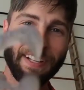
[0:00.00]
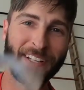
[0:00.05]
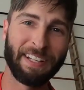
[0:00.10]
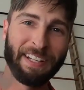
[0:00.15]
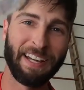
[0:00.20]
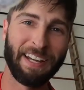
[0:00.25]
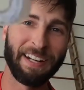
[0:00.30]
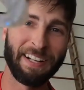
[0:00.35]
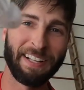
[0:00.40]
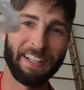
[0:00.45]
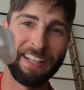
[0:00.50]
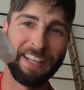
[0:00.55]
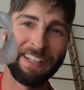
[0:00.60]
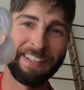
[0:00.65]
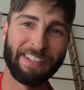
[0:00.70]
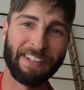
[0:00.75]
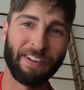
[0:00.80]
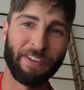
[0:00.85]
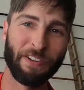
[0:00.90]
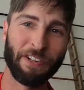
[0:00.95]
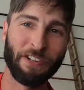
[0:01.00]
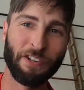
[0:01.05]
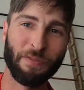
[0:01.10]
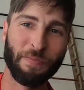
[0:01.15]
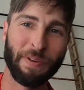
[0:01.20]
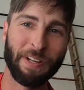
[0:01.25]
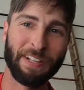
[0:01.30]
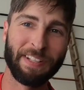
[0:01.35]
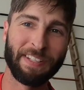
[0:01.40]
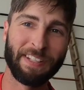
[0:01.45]
kind of classic creature
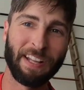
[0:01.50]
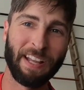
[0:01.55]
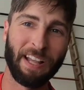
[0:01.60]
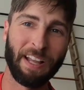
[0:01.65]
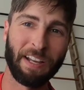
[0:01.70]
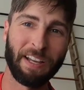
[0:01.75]
bait style.